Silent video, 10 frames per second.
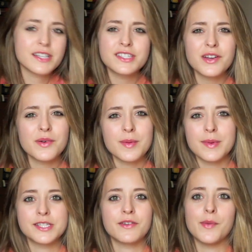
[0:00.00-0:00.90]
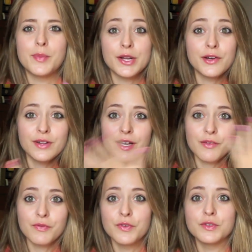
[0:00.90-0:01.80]
because you don't want to be messing around putting on like
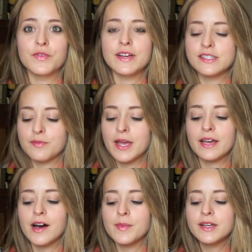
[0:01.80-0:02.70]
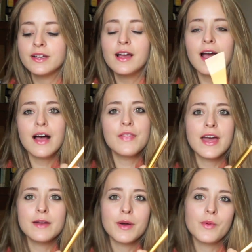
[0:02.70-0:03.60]
a full face of makeup. And
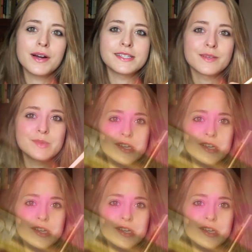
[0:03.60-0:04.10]
then my YSL